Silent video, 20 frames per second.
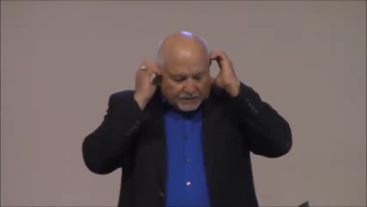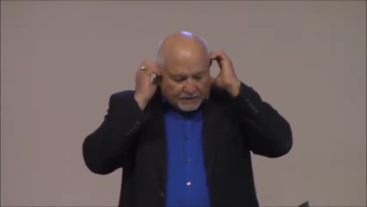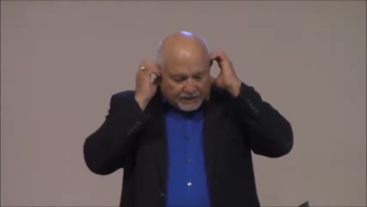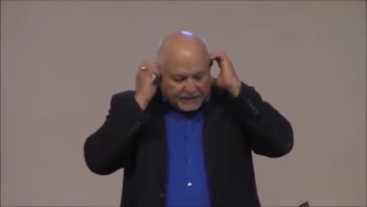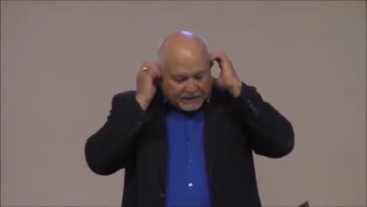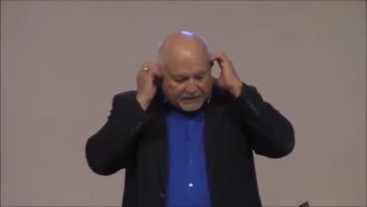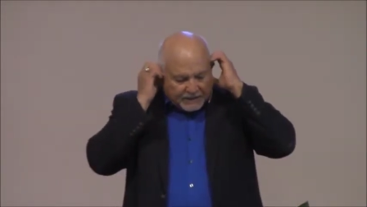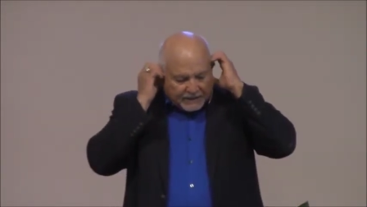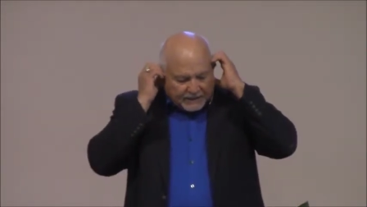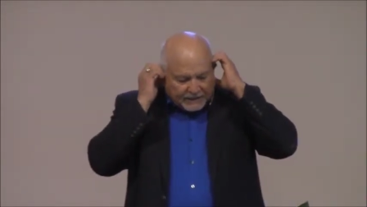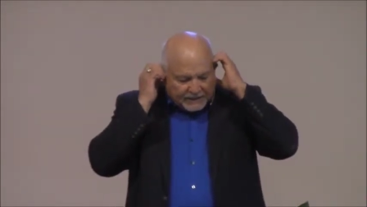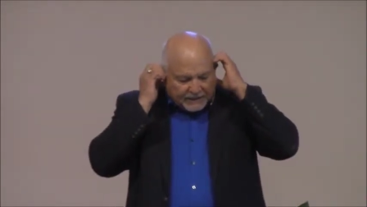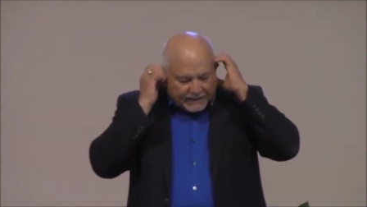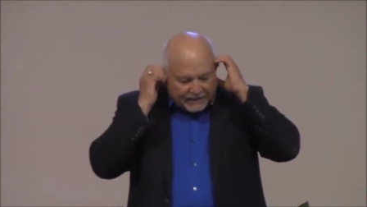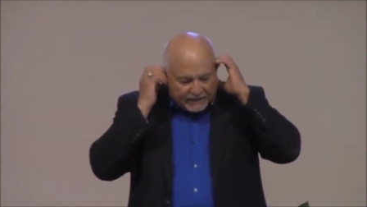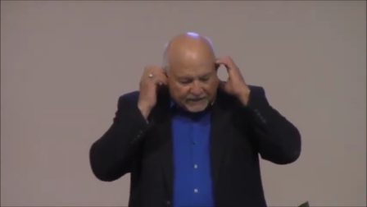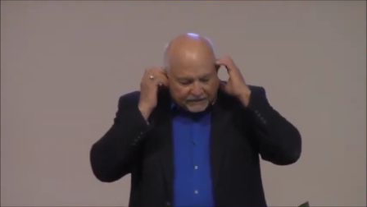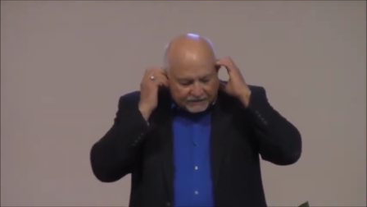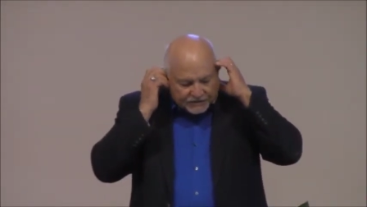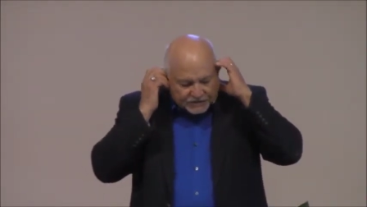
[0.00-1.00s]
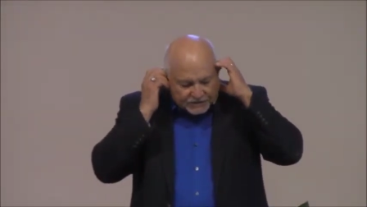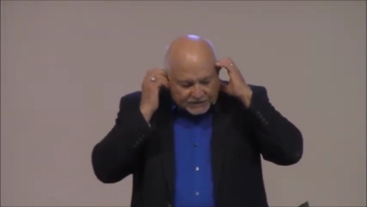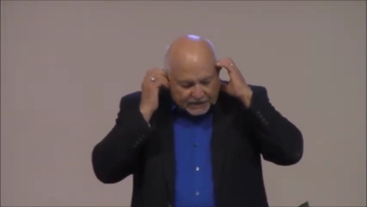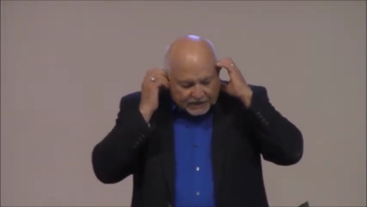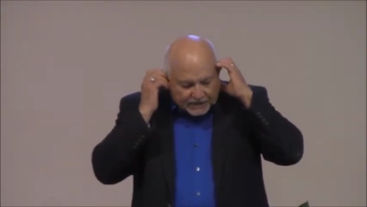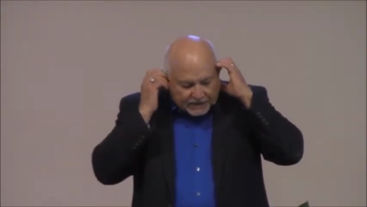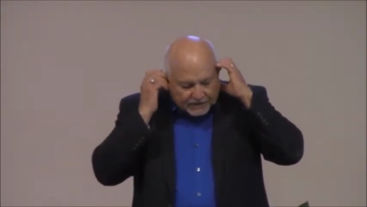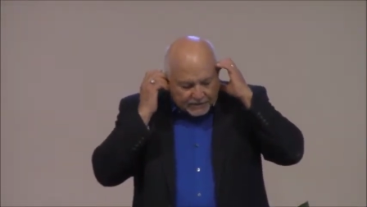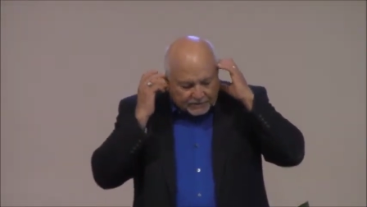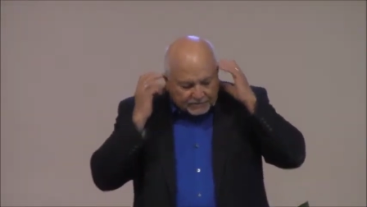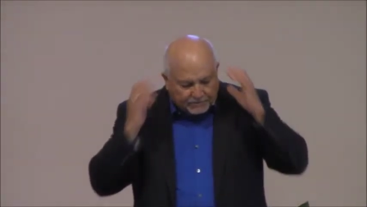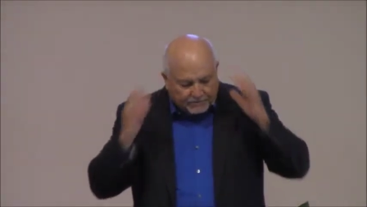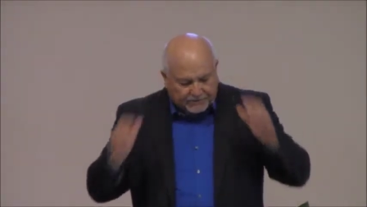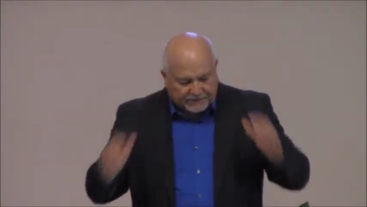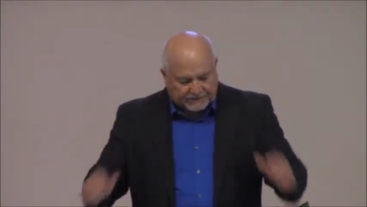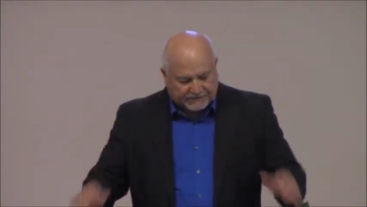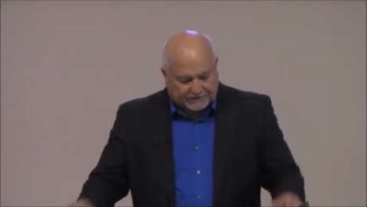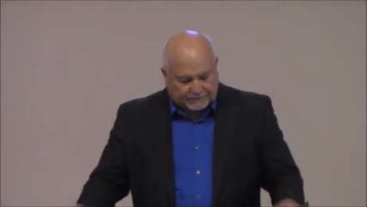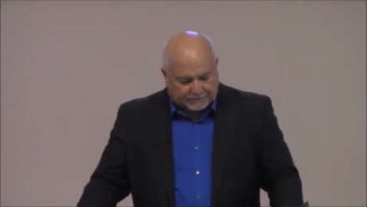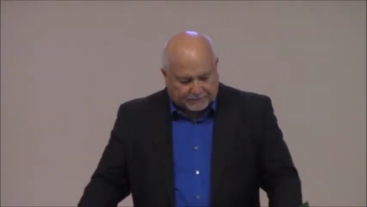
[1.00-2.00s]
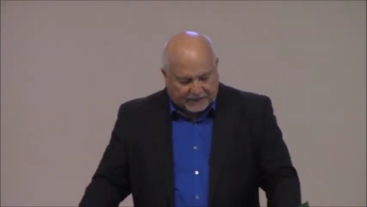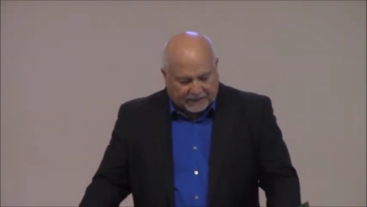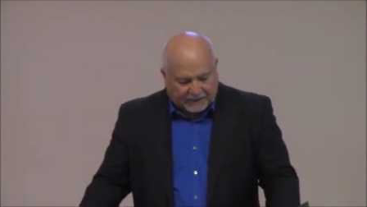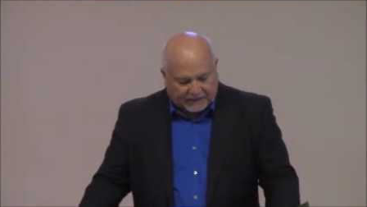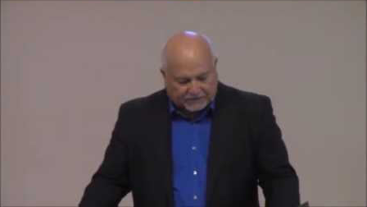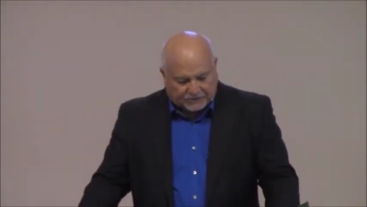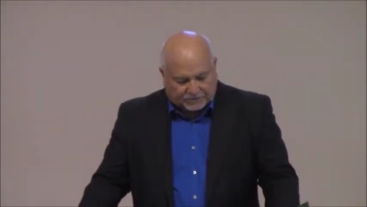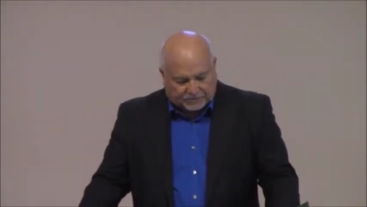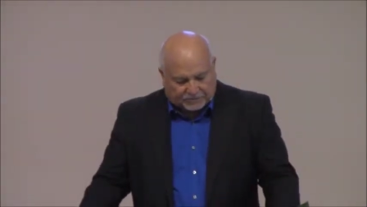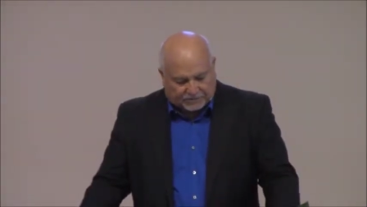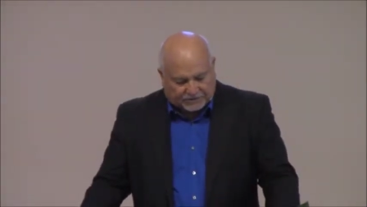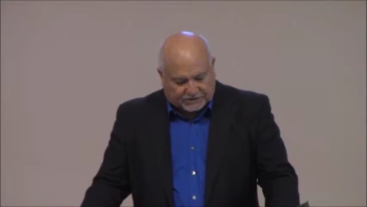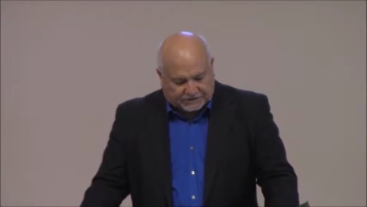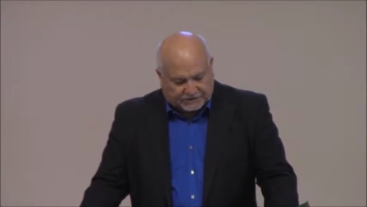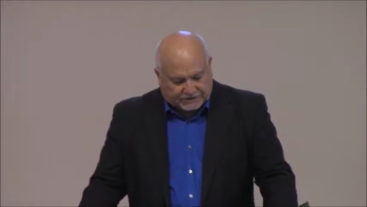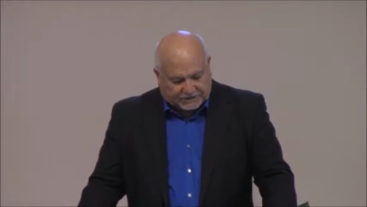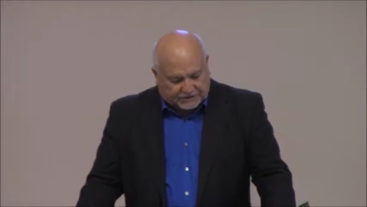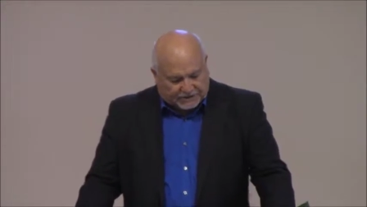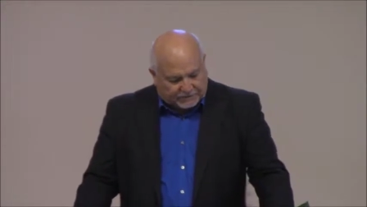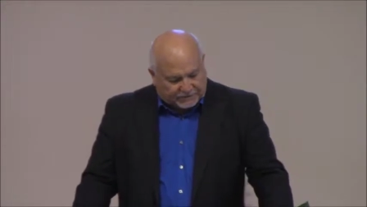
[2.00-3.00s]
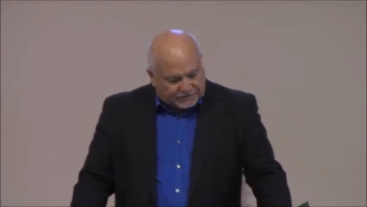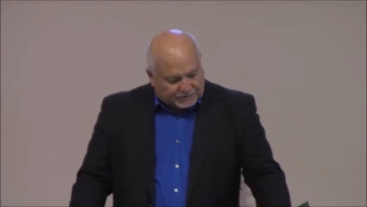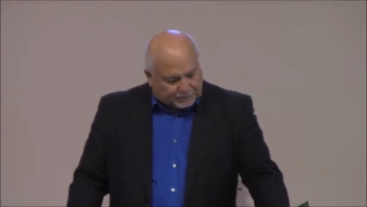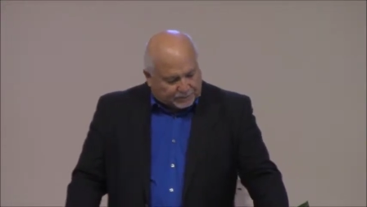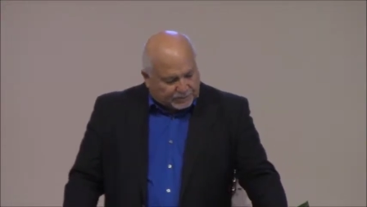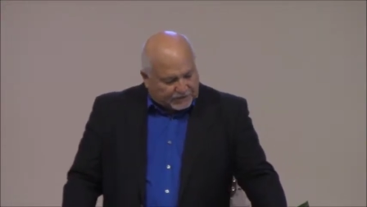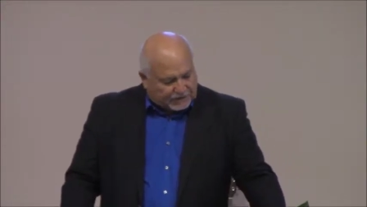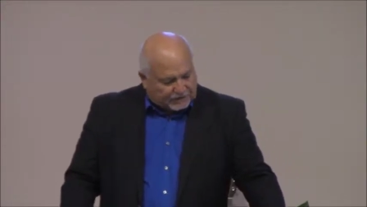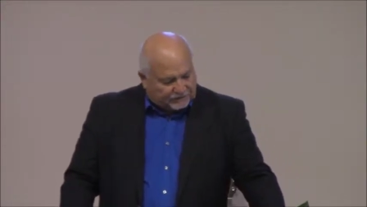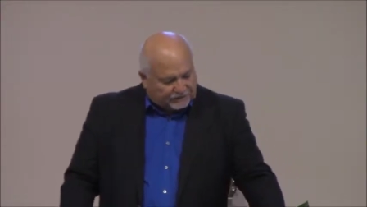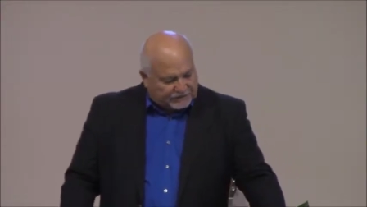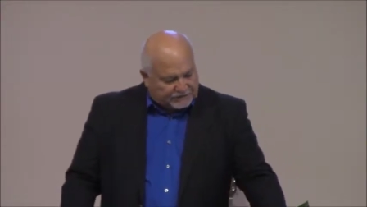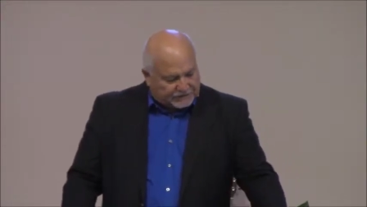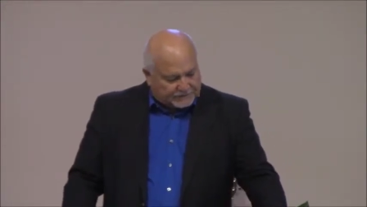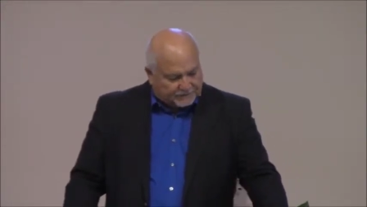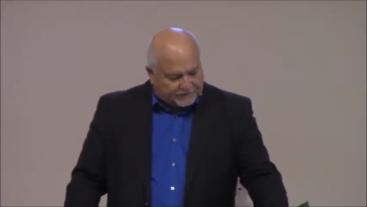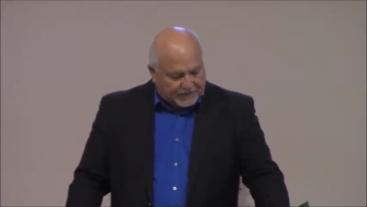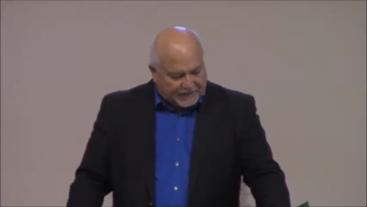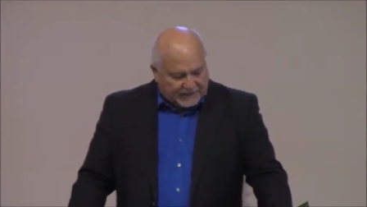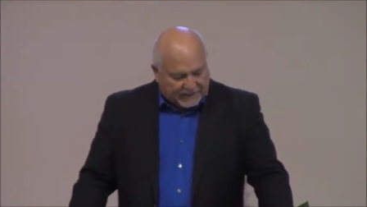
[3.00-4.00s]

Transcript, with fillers: and he gave some as apostles and some as prophets